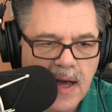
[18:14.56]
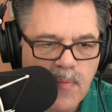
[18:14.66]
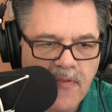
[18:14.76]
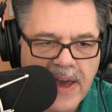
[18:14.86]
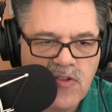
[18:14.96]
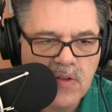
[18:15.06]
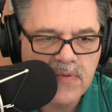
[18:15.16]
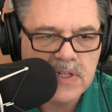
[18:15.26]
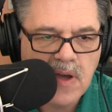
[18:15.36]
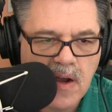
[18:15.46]
Fashion
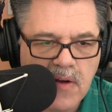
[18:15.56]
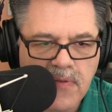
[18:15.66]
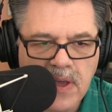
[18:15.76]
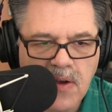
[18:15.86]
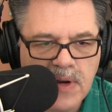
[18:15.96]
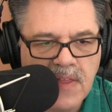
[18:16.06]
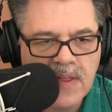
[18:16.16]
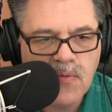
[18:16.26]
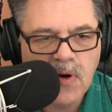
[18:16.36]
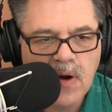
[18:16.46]
photography or
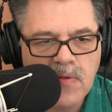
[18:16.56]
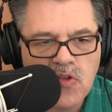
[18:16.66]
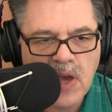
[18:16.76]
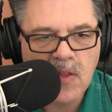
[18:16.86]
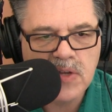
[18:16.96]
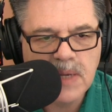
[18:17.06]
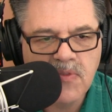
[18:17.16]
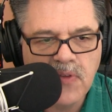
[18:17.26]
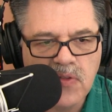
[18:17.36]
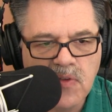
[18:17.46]
anything where shallow
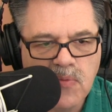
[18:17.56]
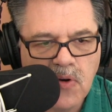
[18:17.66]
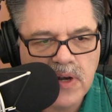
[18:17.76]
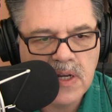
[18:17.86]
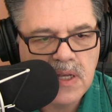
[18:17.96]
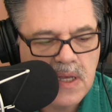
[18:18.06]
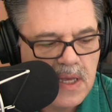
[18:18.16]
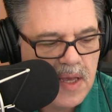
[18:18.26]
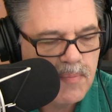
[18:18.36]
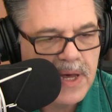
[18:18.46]
depth of field is important.
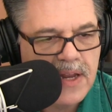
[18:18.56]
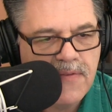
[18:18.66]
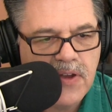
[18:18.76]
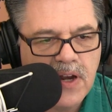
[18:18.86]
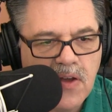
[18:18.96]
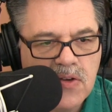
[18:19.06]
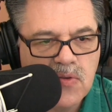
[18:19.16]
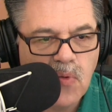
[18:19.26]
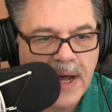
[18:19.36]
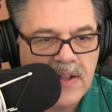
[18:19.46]
But if you're going to go
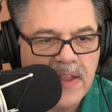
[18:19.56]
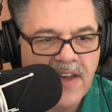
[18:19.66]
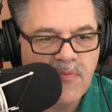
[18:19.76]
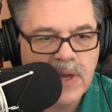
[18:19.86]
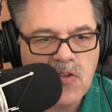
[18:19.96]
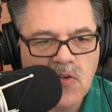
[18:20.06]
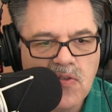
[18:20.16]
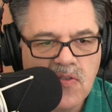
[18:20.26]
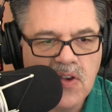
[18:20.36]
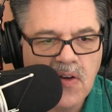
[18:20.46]
do wildlife
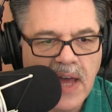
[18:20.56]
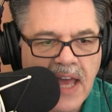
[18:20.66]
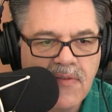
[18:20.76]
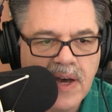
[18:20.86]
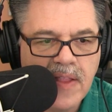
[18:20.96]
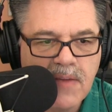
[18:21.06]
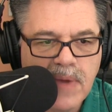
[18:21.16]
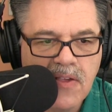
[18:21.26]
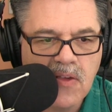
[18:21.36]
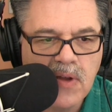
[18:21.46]
pictures, I like
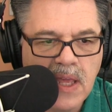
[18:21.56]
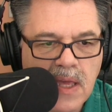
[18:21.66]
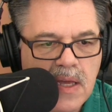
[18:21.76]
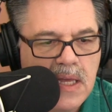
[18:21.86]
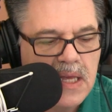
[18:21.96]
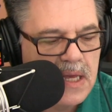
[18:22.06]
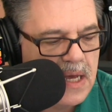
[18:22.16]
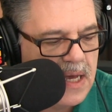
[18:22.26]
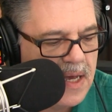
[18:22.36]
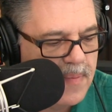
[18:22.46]
my Sony
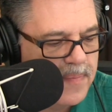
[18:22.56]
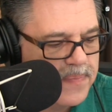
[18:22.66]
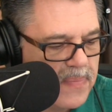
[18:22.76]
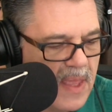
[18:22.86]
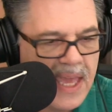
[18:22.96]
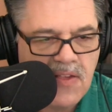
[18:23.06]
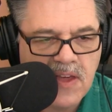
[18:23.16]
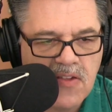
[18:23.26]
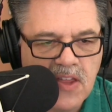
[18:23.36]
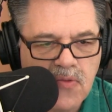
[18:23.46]

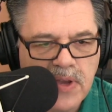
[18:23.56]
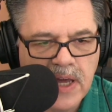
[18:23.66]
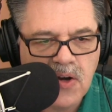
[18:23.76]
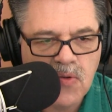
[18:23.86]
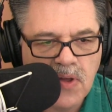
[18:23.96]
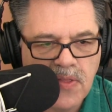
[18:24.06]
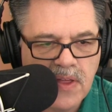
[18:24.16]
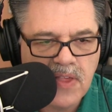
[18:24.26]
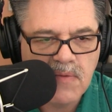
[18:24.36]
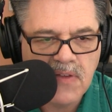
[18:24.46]
A6300 with
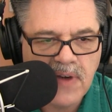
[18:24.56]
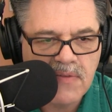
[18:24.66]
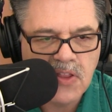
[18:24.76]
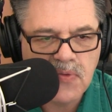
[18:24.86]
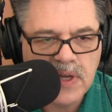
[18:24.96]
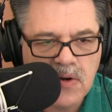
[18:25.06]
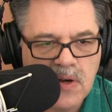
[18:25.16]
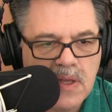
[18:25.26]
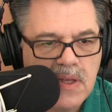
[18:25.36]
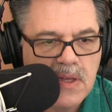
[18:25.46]
a
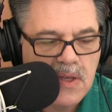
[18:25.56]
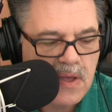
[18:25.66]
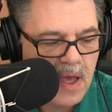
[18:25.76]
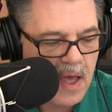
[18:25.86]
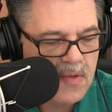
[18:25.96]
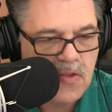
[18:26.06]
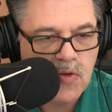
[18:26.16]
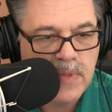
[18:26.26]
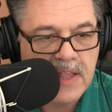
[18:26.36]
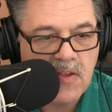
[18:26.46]
75-300
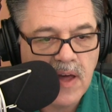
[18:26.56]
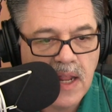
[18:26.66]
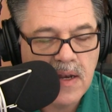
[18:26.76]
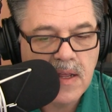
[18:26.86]
zoom lens on it.